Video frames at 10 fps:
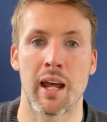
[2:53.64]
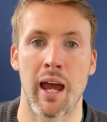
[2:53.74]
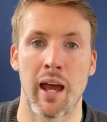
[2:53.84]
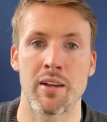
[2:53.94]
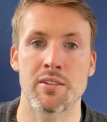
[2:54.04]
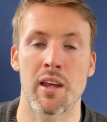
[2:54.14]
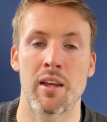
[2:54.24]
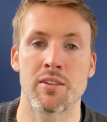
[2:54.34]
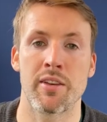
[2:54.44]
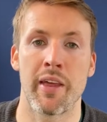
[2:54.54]
has
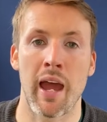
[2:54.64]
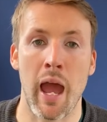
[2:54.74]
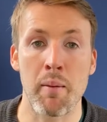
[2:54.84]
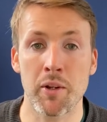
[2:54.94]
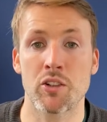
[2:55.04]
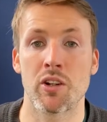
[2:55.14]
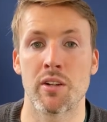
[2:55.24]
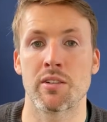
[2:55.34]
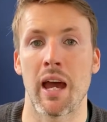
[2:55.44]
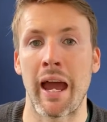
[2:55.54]
is that
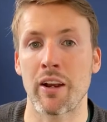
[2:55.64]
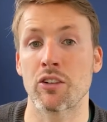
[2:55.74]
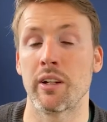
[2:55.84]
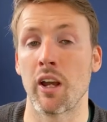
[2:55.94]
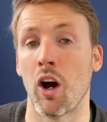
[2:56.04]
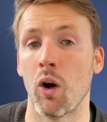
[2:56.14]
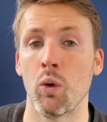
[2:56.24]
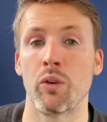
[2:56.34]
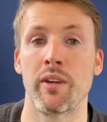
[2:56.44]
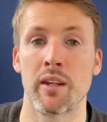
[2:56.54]
amateurs actually
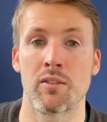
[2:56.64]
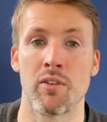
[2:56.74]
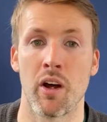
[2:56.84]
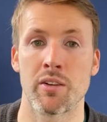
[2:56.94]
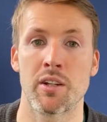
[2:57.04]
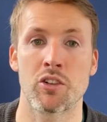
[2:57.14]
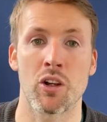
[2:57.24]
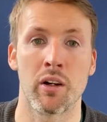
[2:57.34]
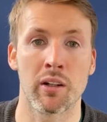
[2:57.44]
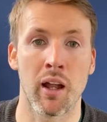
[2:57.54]
hold the advantage
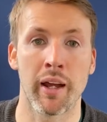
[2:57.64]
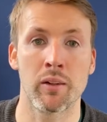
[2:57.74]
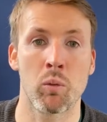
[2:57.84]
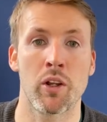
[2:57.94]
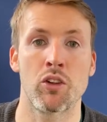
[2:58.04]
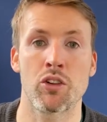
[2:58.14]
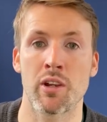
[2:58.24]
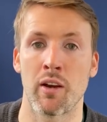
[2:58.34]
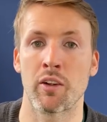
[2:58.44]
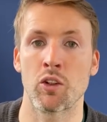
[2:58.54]
online when you're
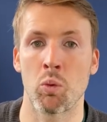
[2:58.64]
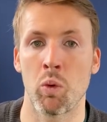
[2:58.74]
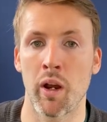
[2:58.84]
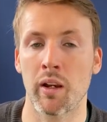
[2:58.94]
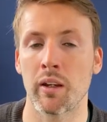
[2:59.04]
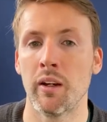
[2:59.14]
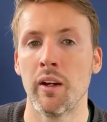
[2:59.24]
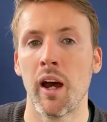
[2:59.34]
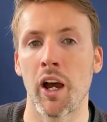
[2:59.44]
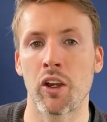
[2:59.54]
sharing your work.
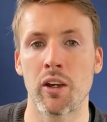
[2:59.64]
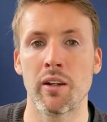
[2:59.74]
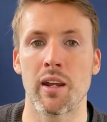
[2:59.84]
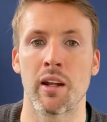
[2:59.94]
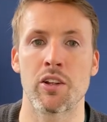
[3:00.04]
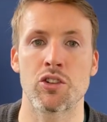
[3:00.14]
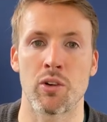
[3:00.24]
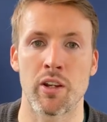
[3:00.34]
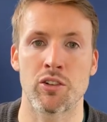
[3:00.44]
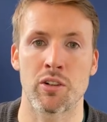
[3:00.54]
A good
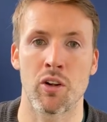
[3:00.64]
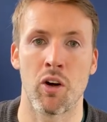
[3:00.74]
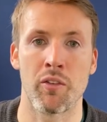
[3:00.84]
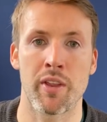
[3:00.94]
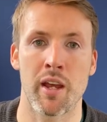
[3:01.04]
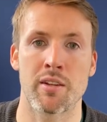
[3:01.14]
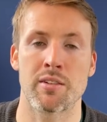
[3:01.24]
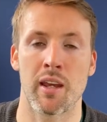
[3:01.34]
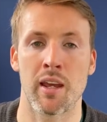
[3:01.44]
illustration of this